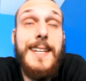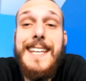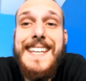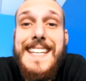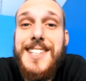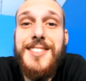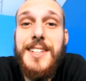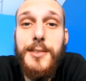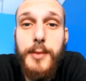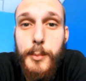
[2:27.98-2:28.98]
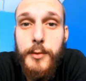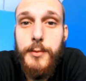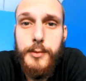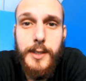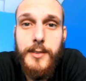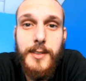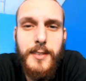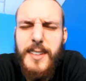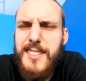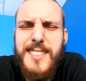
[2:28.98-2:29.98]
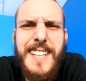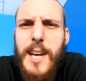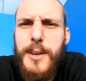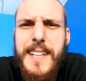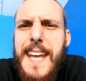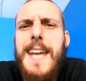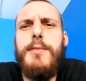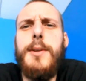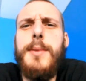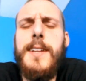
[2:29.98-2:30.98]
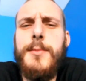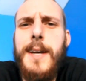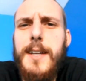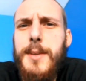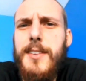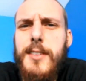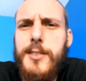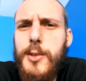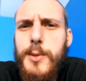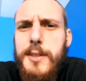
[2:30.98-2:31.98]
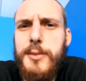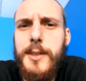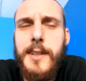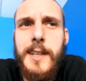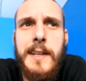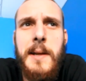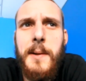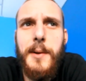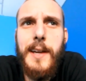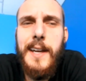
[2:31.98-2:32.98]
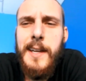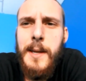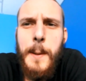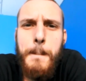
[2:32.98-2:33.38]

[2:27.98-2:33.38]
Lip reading: Neen's heel flips, for instance. They stick out in everybody's mind because they're so different, okay?